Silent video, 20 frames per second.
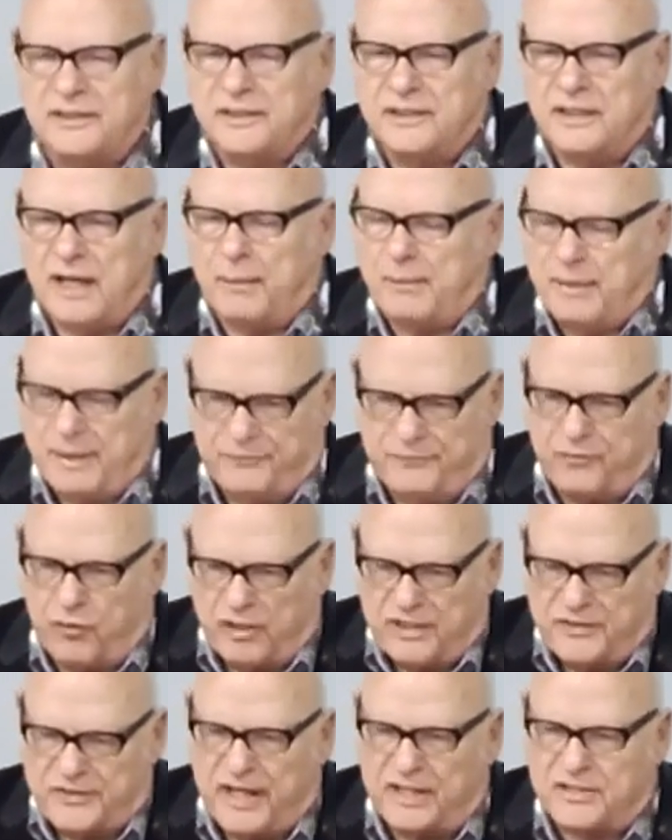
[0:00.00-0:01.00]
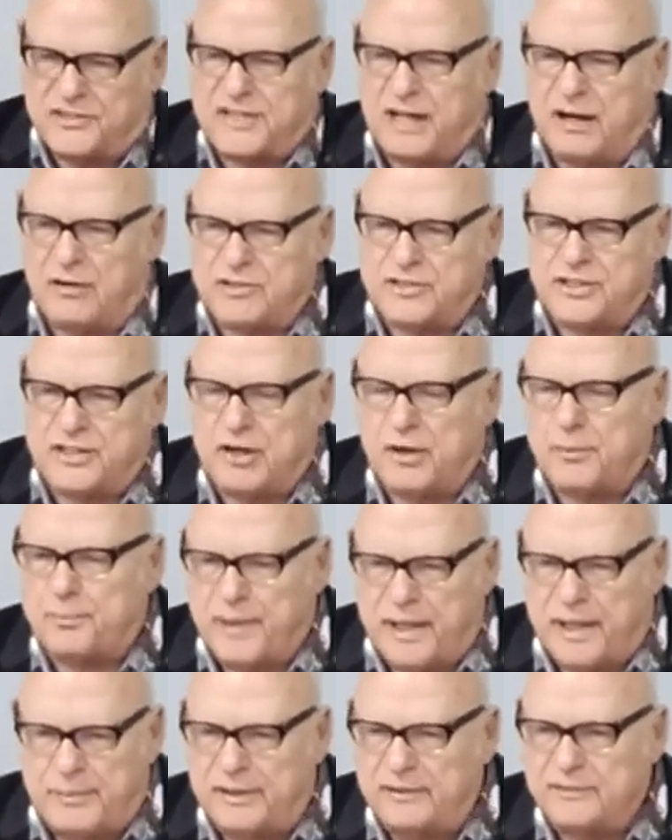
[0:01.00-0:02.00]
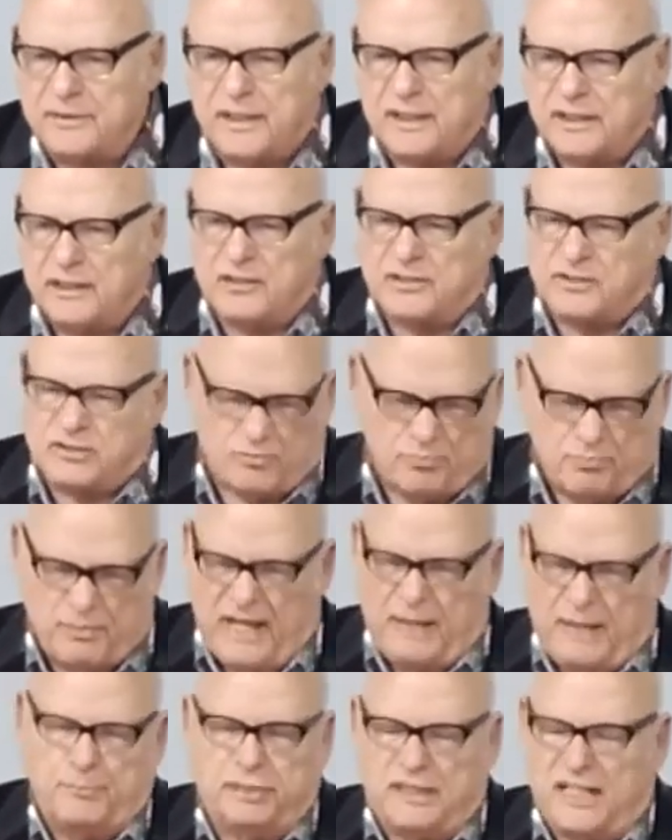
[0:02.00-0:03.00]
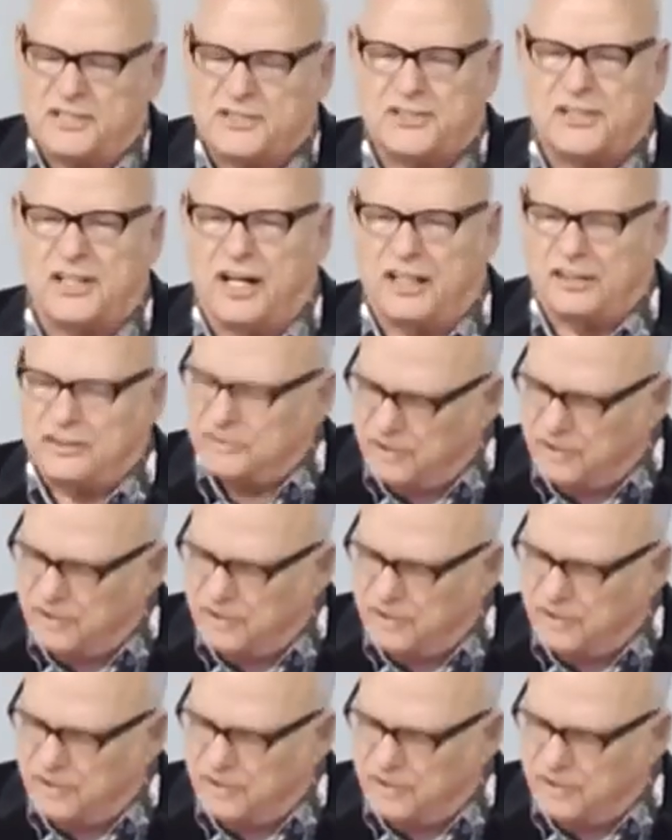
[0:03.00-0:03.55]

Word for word: I mean, forty thousand dollars a year payment because a oh, man bless God.